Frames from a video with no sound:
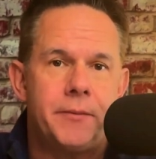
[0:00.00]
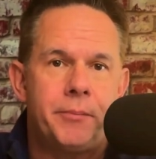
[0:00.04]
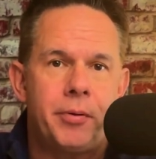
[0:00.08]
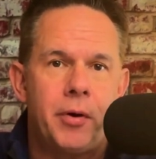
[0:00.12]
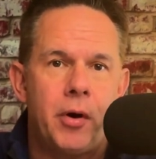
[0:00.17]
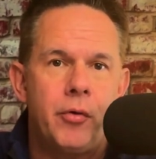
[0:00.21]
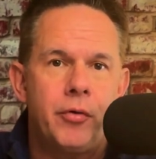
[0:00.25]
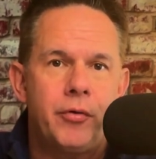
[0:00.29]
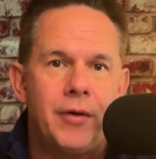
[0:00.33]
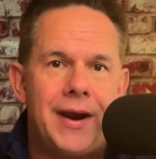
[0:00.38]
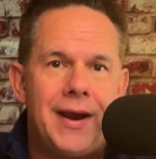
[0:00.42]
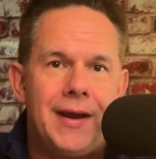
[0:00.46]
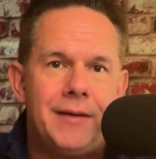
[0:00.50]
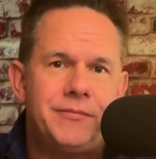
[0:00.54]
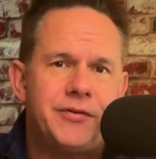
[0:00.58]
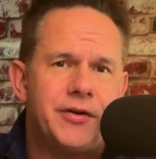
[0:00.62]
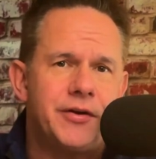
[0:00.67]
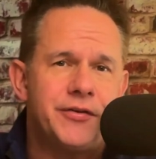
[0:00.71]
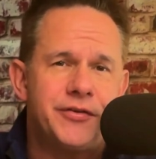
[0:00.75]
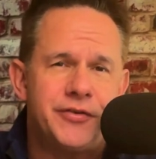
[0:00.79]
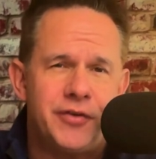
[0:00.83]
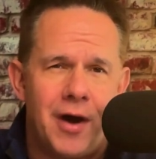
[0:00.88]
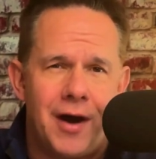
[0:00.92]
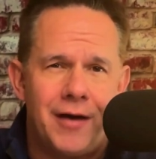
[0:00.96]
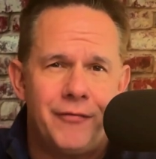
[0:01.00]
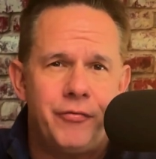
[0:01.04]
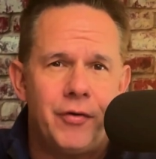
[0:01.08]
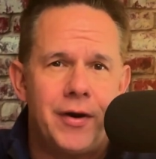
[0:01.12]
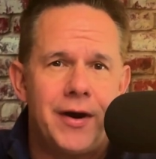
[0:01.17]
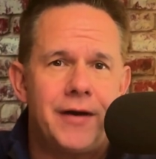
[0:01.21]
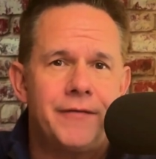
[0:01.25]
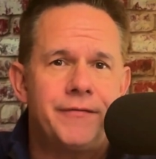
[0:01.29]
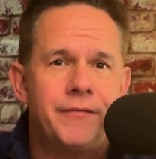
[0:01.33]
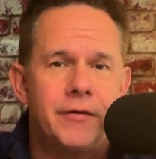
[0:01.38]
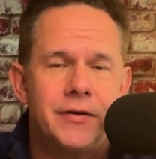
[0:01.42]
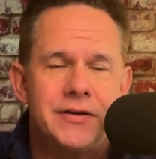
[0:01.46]
programs or
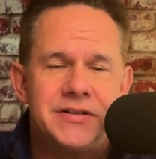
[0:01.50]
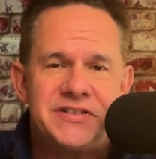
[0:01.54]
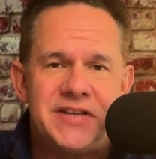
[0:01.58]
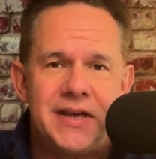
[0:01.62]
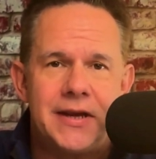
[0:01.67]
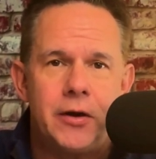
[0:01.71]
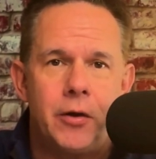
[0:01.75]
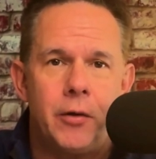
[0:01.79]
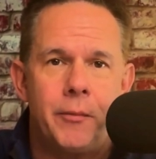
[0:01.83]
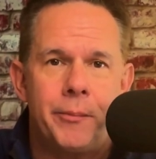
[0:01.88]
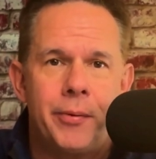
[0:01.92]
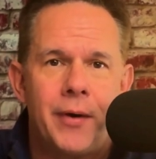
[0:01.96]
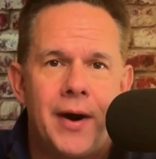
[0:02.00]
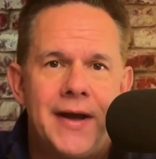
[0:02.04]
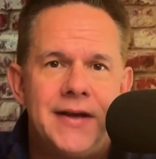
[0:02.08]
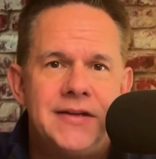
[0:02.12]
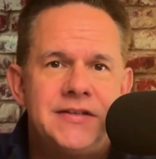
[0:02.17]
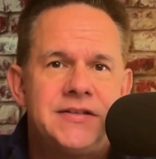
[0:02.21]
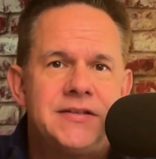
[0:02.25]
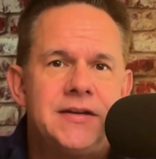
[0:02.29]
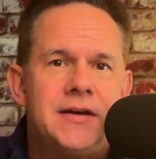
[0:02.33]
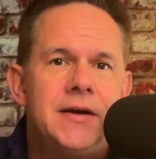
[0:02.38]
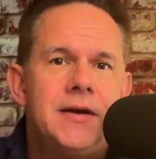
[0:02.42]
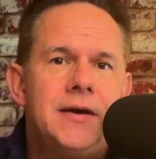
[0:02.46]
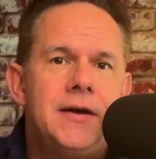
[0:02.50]
software for a single price